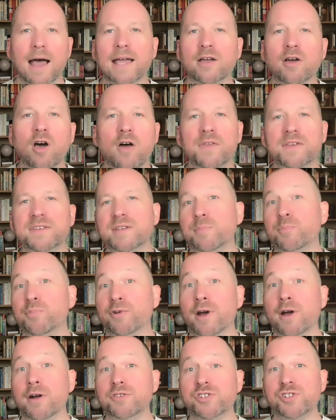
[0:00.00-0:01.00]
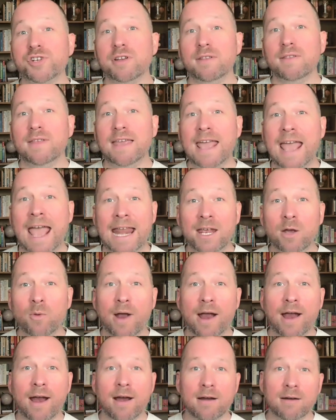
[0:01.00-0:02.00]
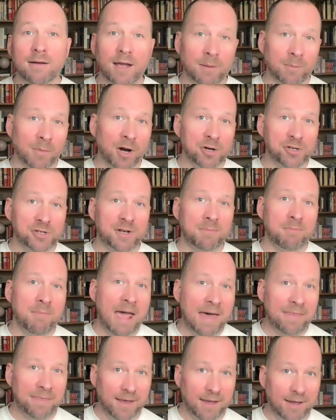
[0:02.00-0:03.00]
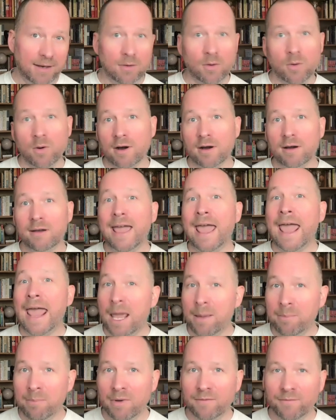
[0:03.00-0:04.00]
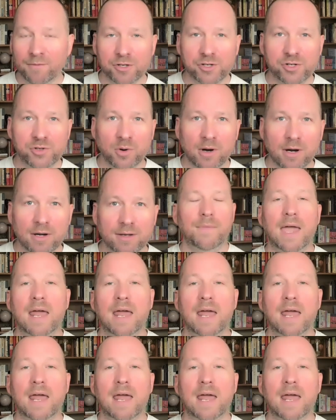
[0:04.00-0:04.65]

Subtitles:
I call this approach the Anywhere Immersion Method, or A.I.M for short,